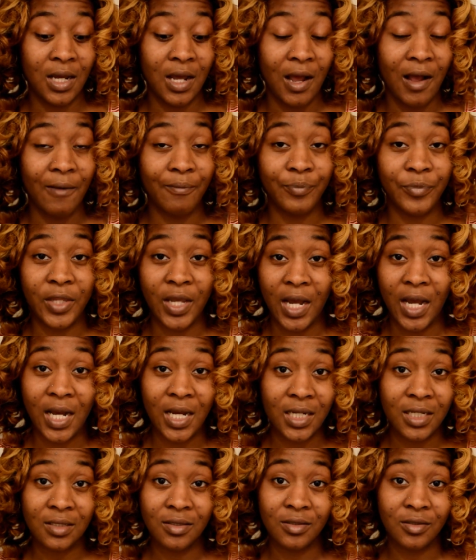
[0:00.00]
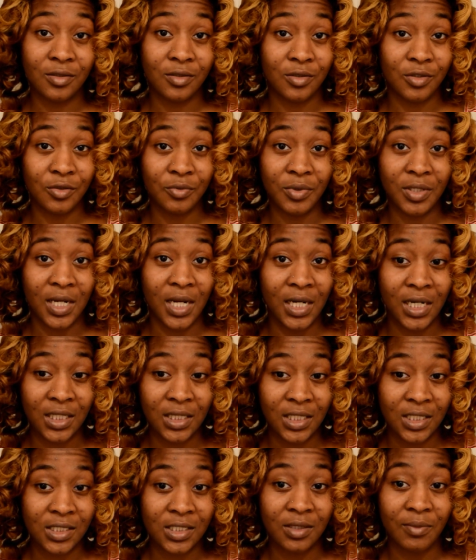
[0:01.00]
I'm not doing
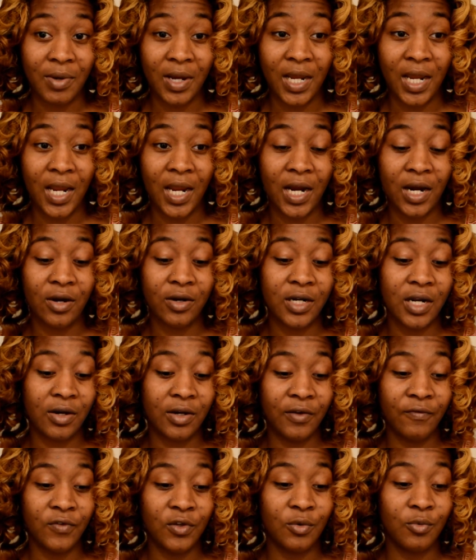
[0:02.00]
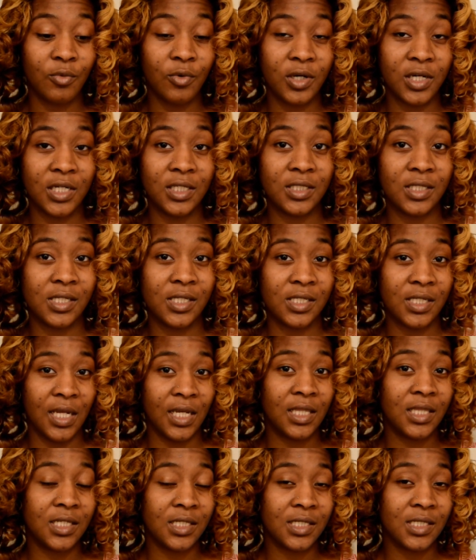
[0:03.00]
anything to my hair. Now, if you want it to
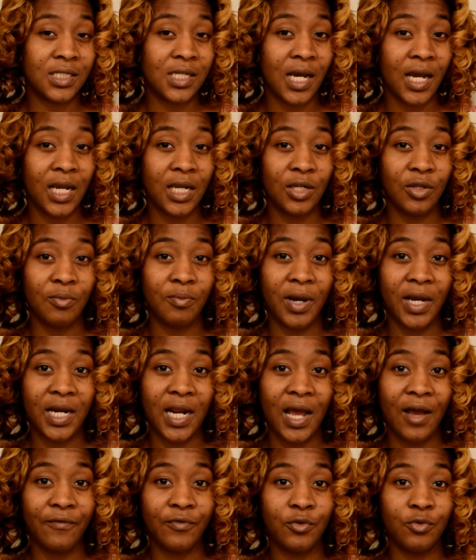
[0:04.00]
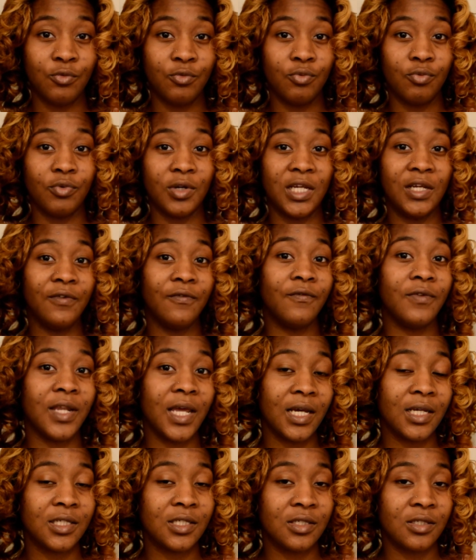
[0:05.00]
stay this tight, you might have to
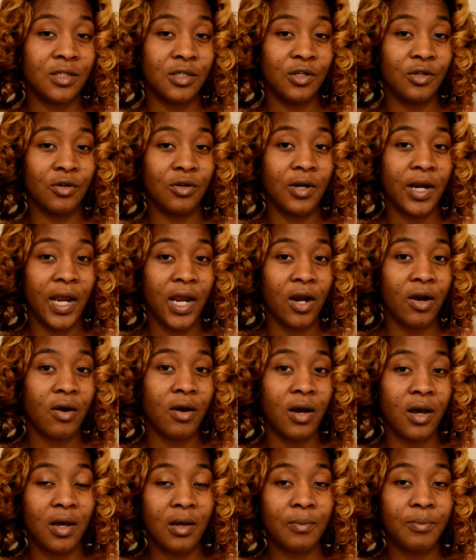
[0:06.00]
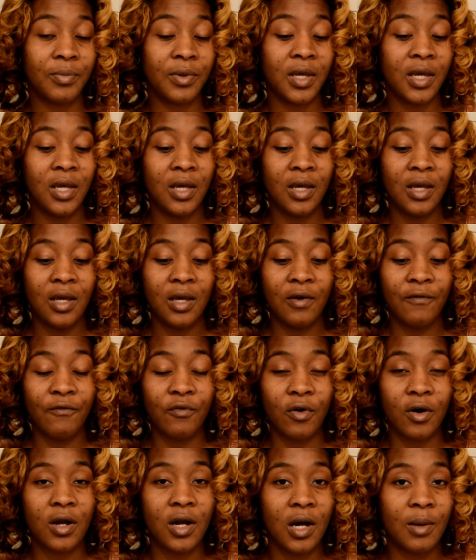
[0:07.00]
reflex your hair up
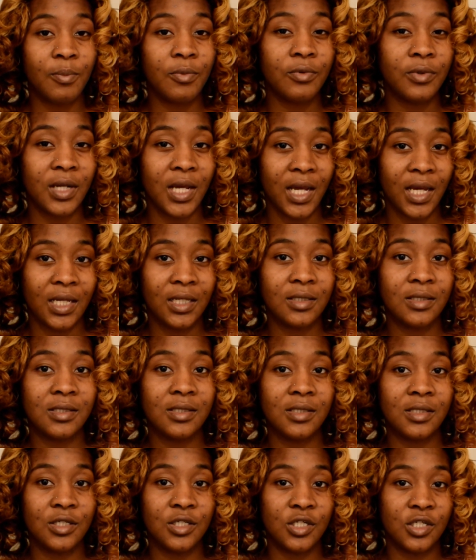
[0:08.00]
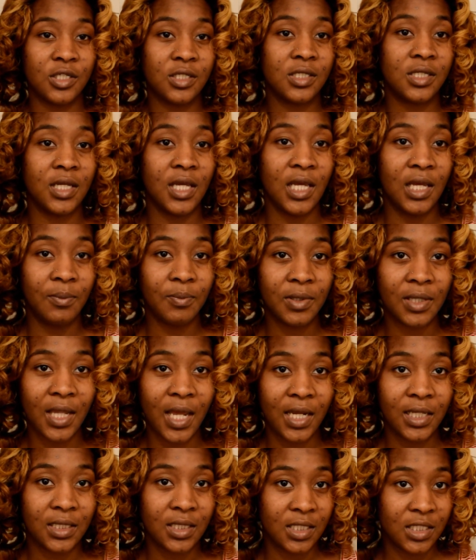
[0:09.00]
for a couple nights just to keep it
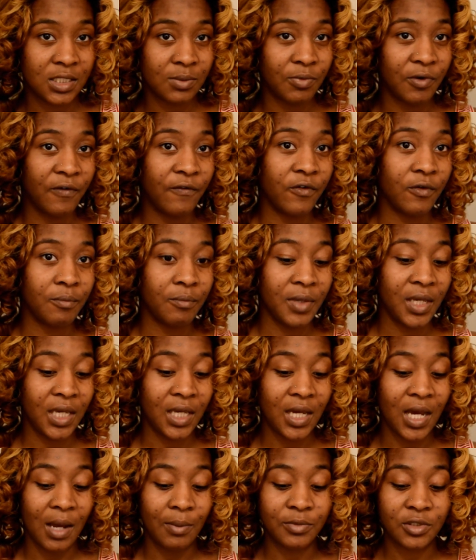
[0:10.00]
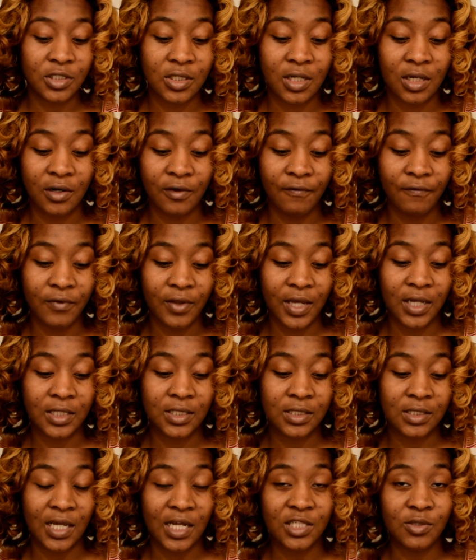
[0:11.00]
like this. But for me, I'm gonna
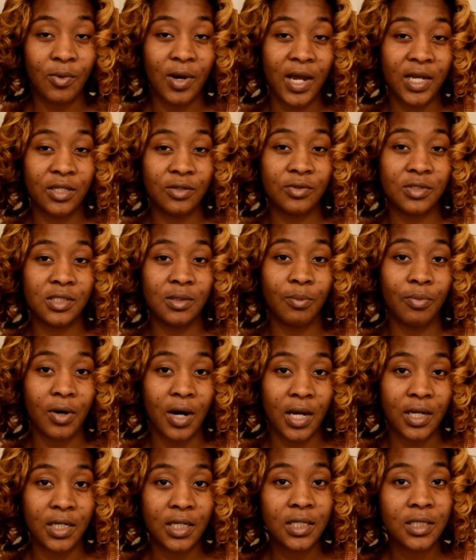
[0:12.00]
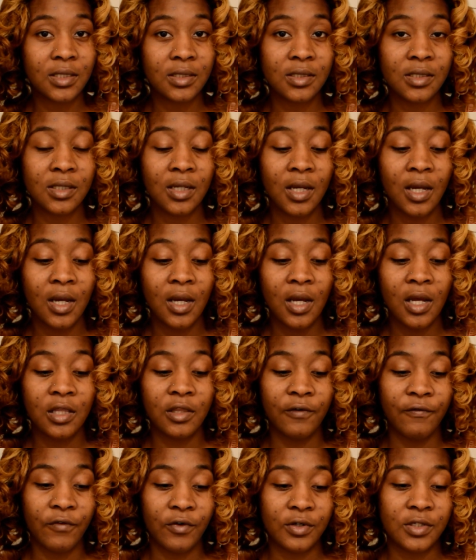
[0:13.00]
flex. That's why I use the product
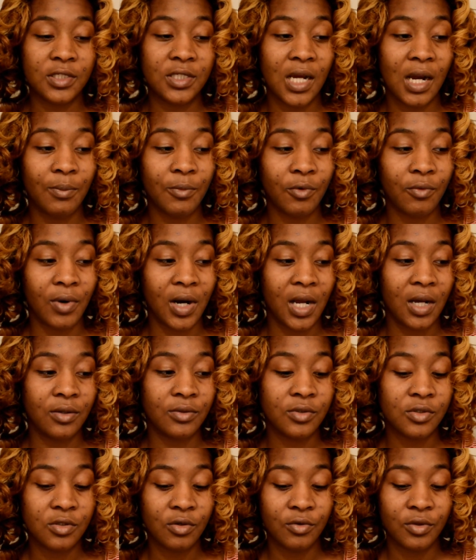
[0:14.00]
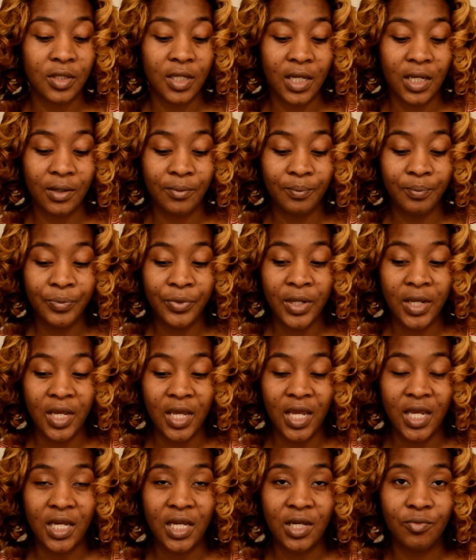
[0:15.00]
the first time around, so then
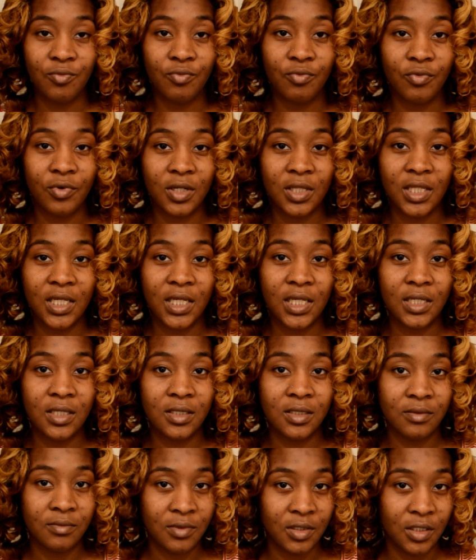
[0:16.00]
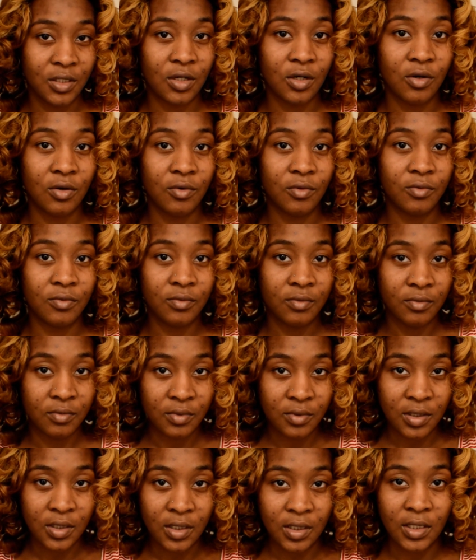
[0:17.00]
it could really, you know,
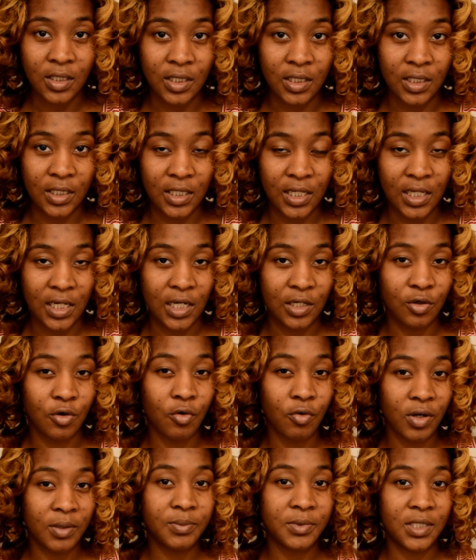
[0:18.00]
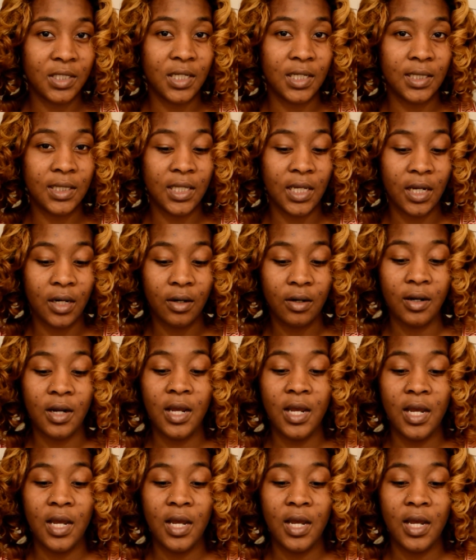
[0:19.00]
get encrypted in there,